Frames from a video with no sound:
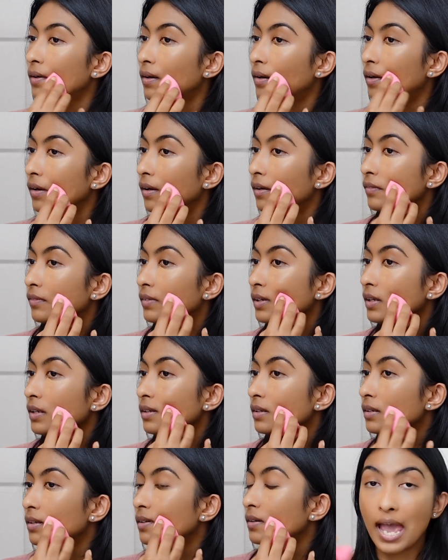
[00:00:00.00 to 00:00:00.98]
all of
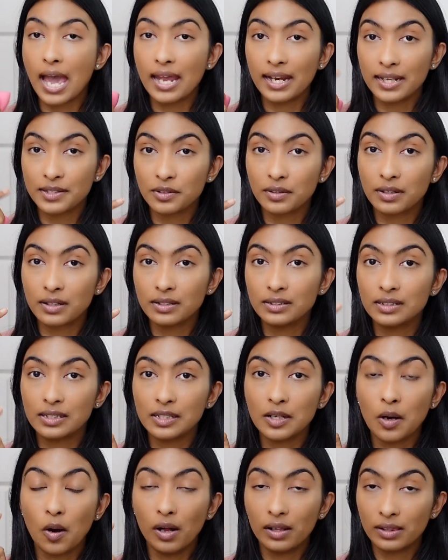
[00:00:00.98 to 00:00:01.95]
it. And as you can
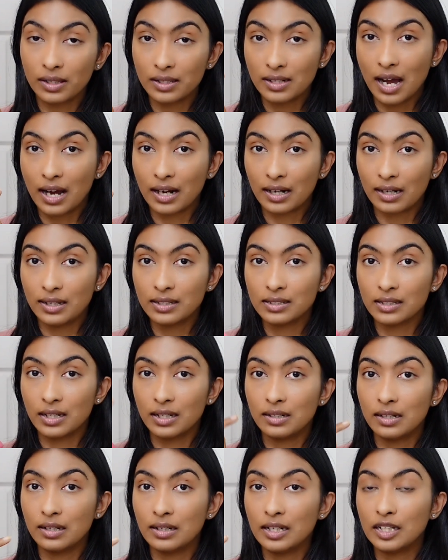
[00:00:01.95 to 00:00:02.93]
see, all the darkness
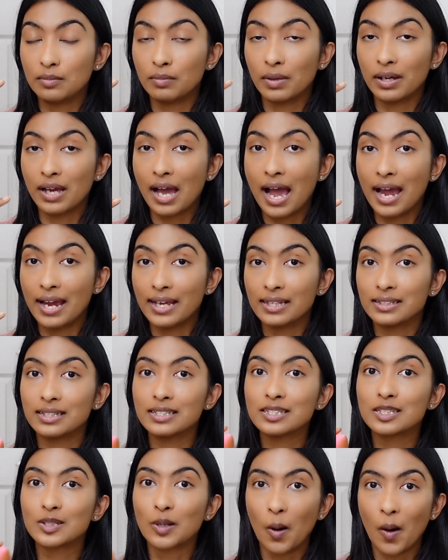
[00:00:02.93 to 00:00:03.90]
underneath my
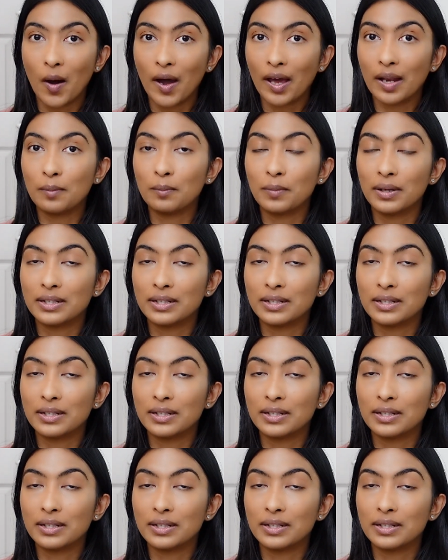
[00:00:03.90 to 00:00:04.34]
eyes is gone,